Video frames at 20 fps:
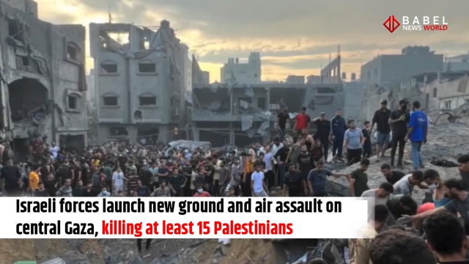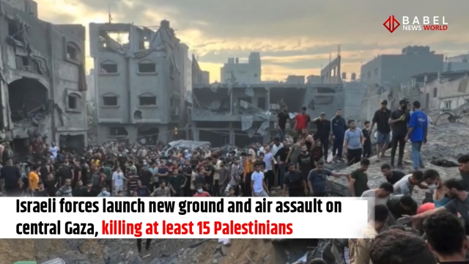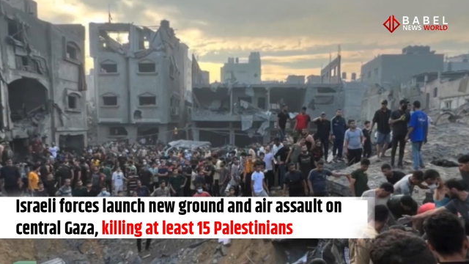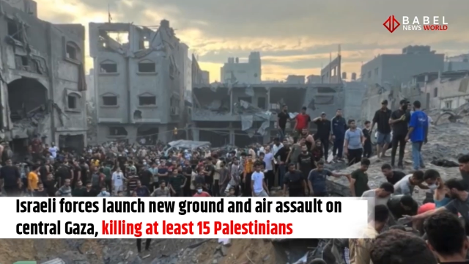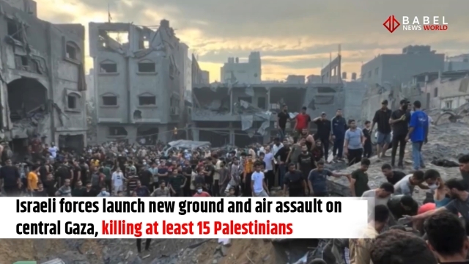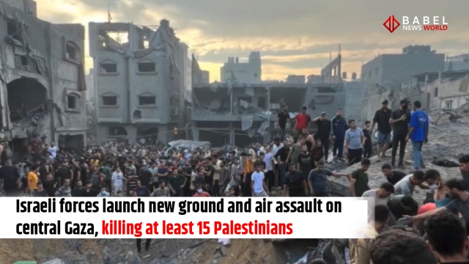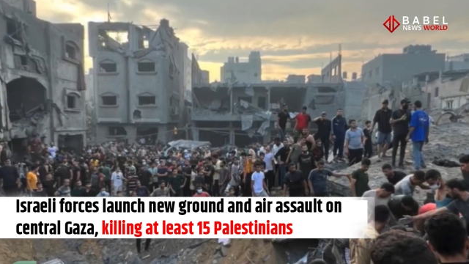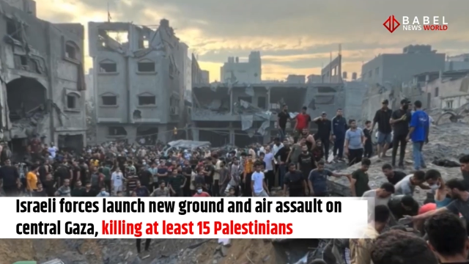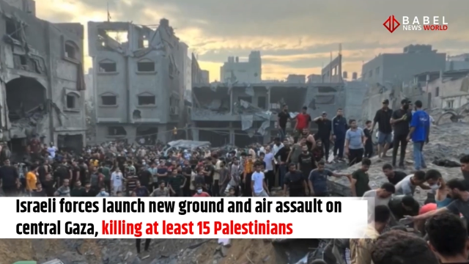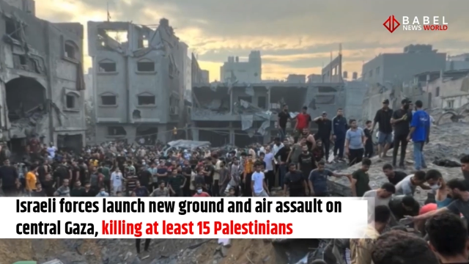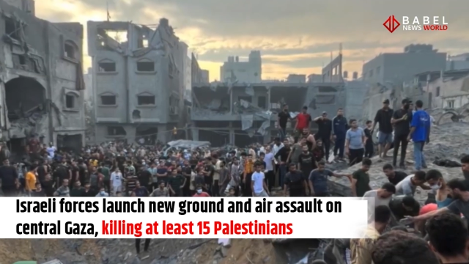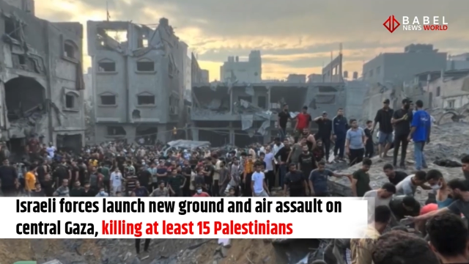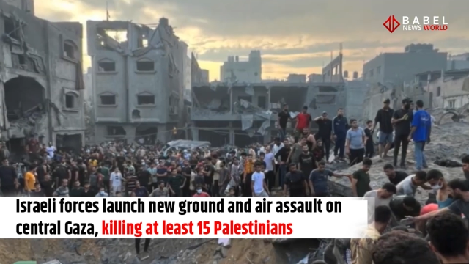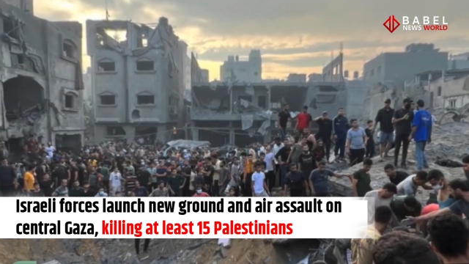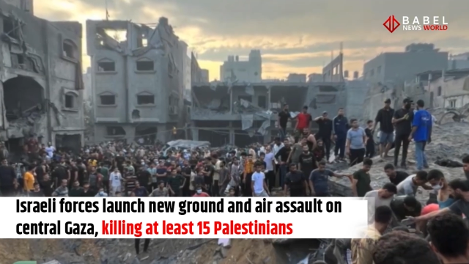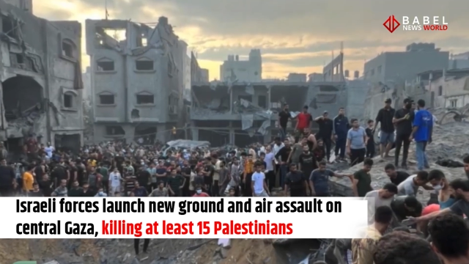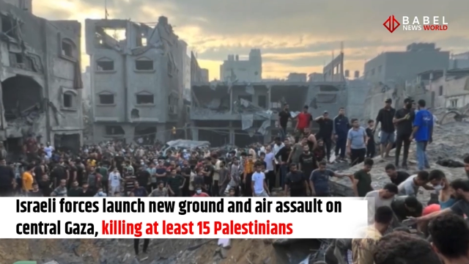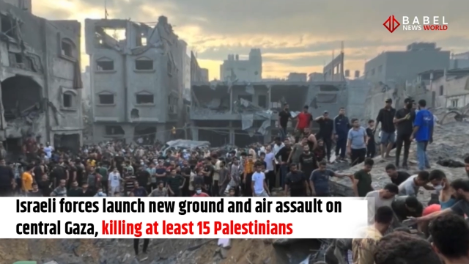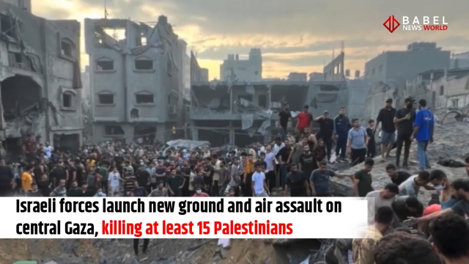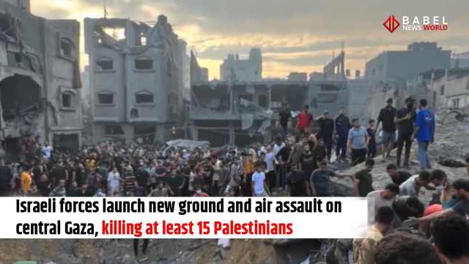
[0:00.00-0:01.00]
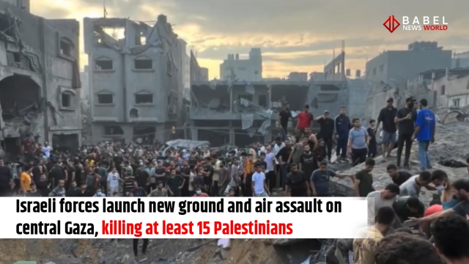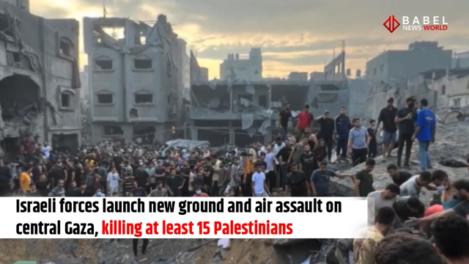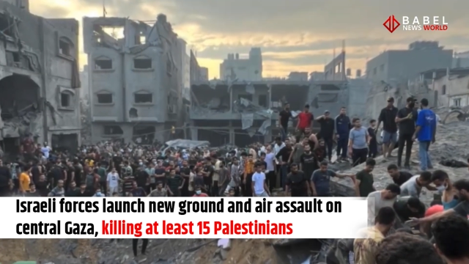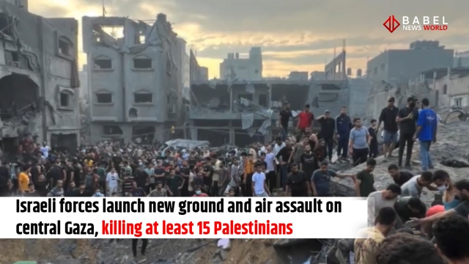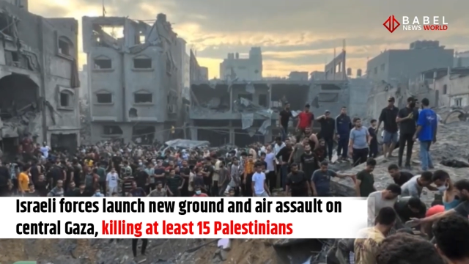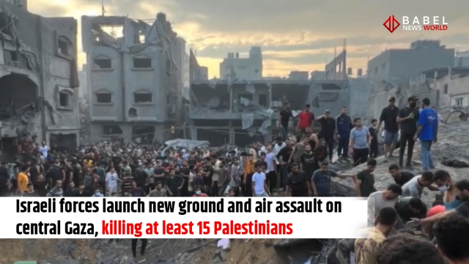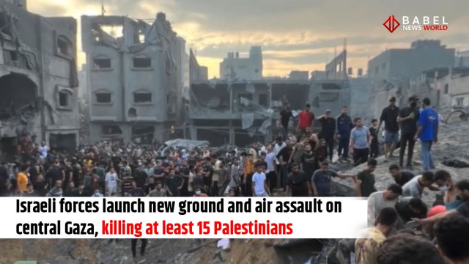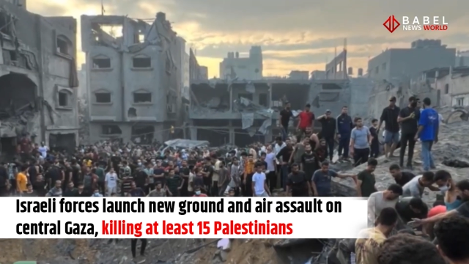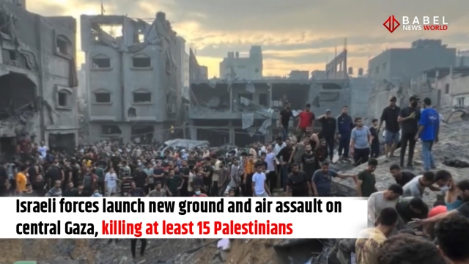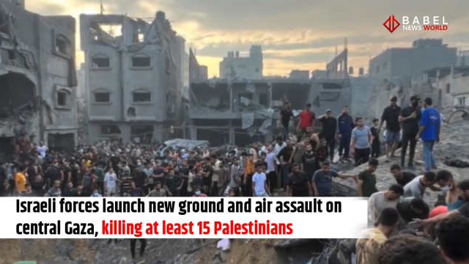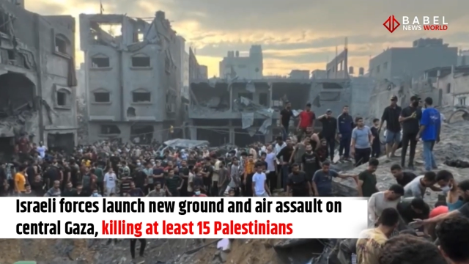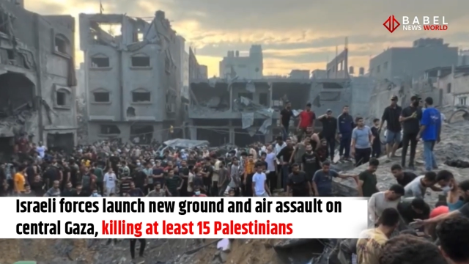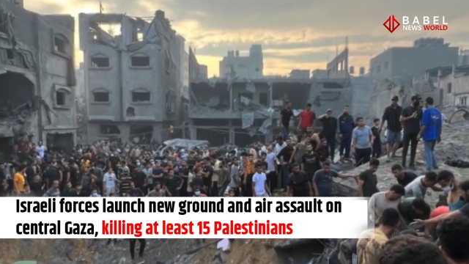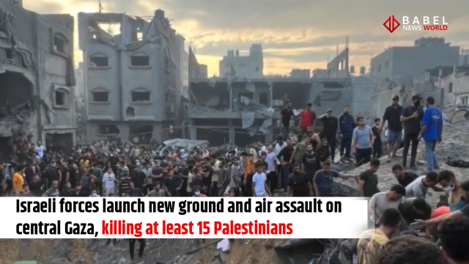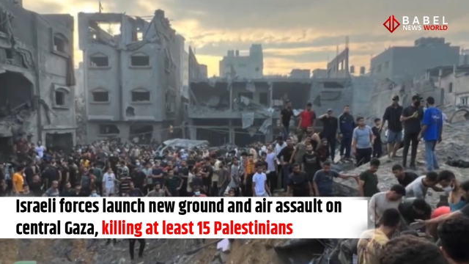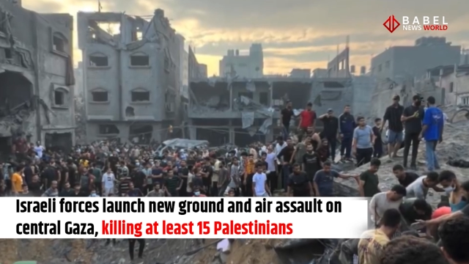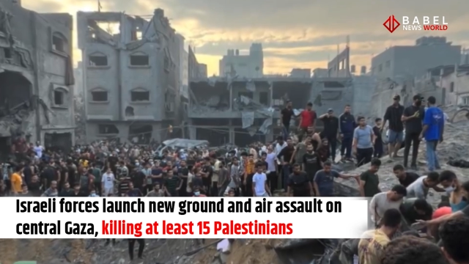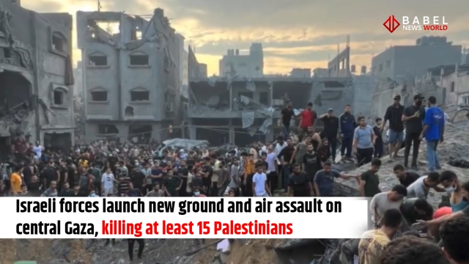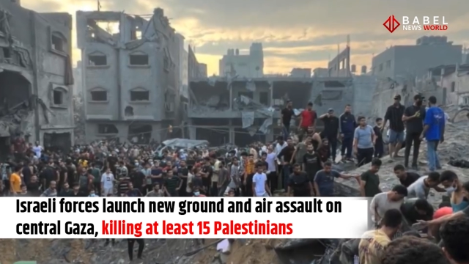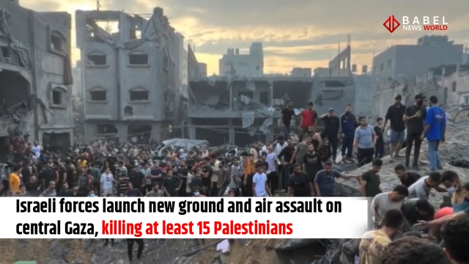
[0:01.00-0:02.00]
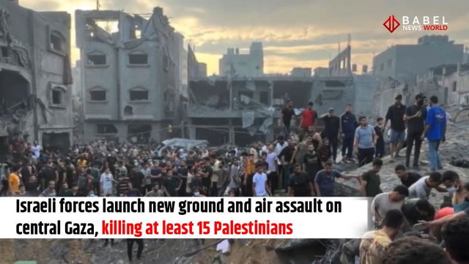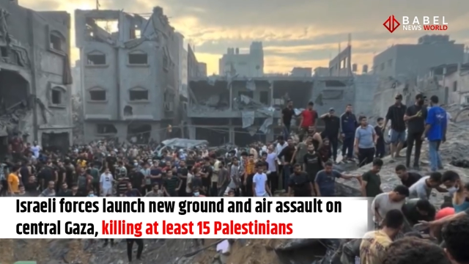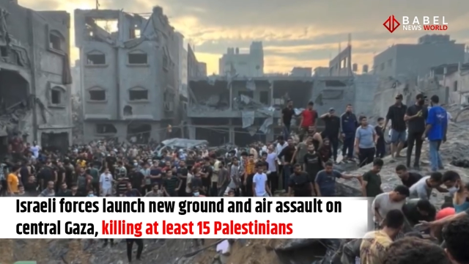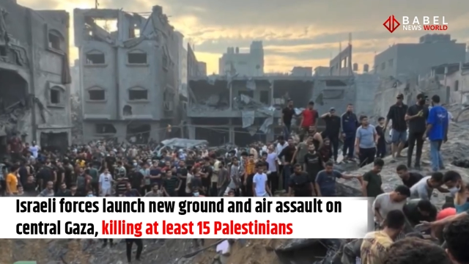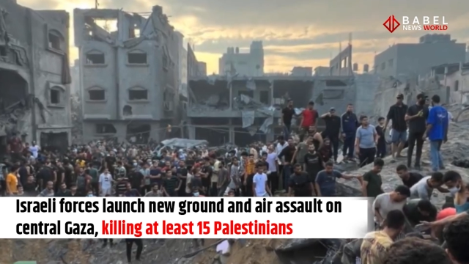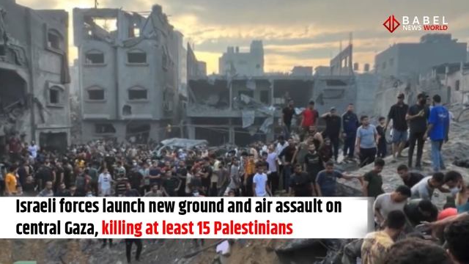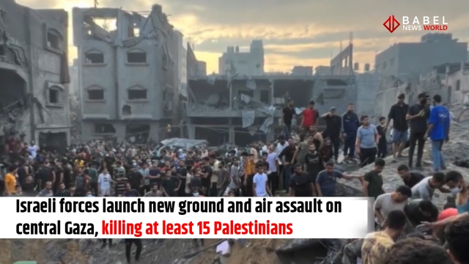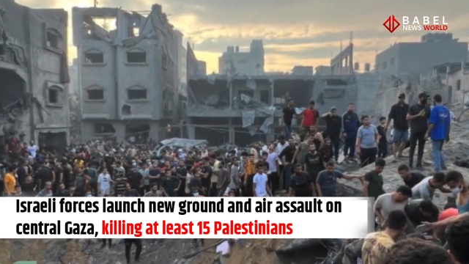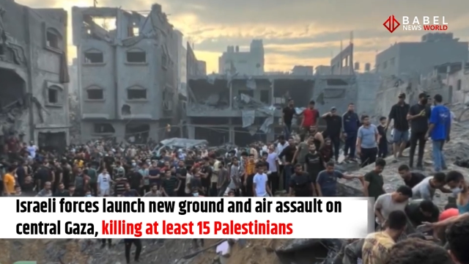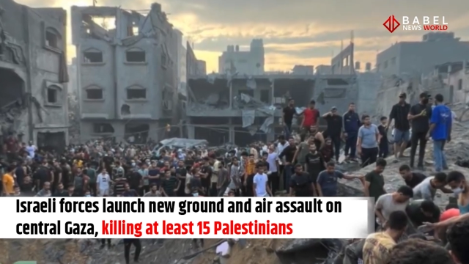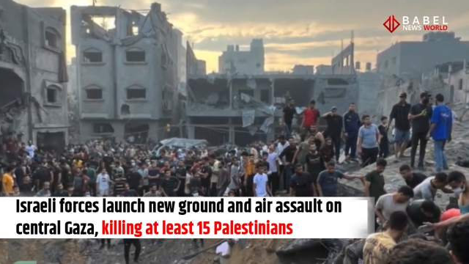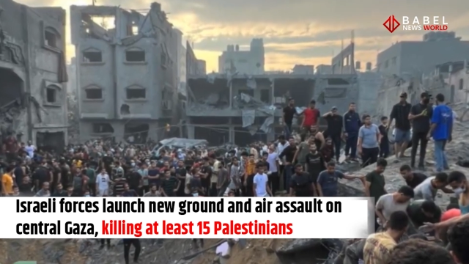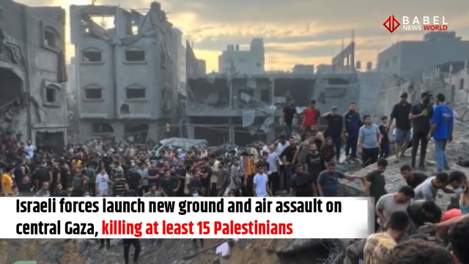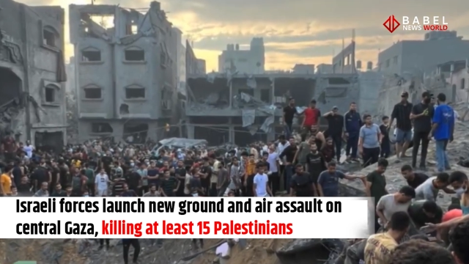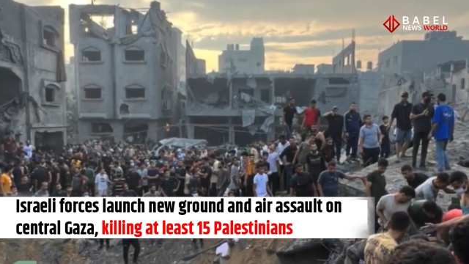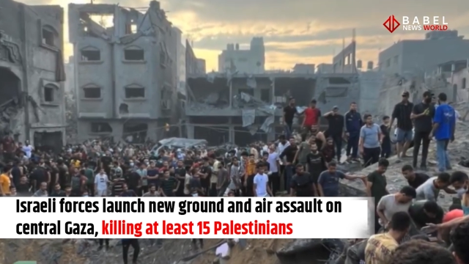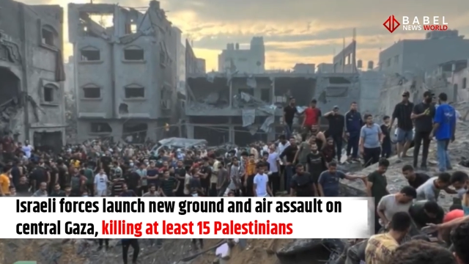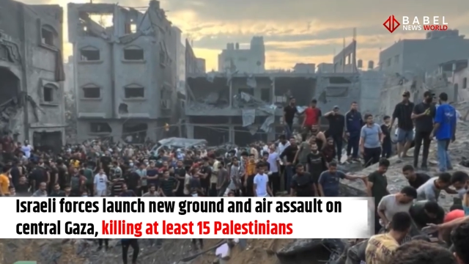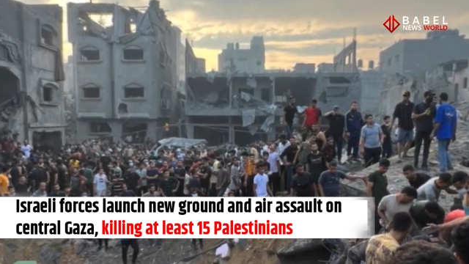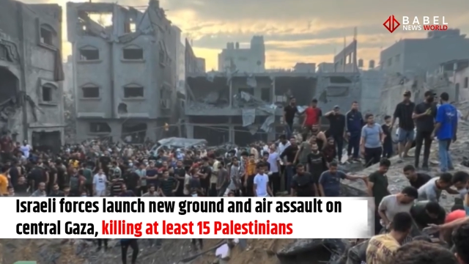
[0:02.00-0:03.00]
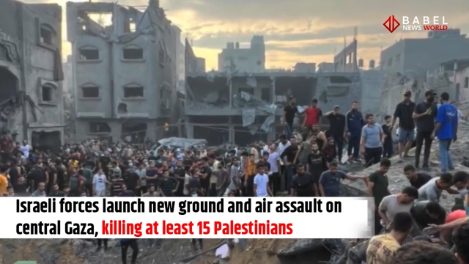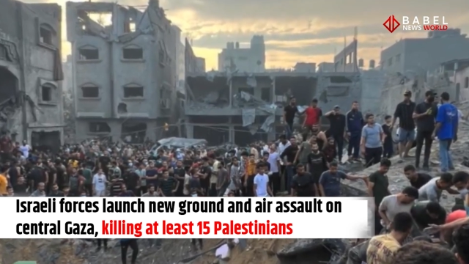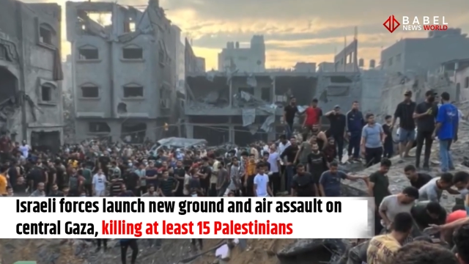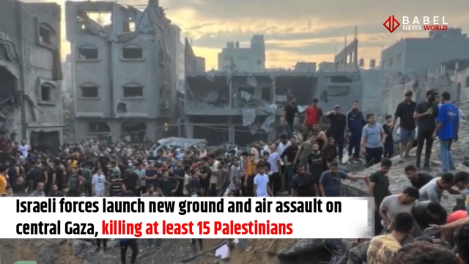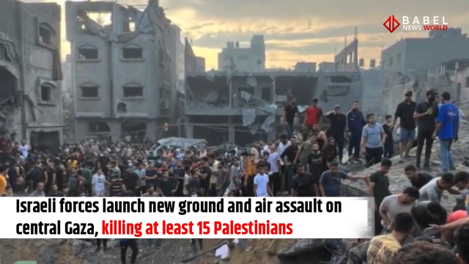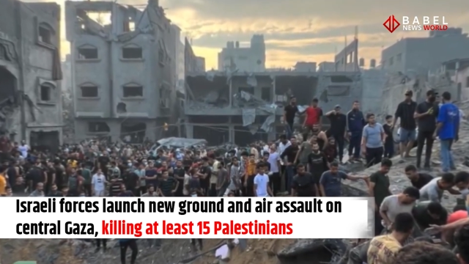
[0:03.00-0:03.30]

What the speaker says: (no speaker visible)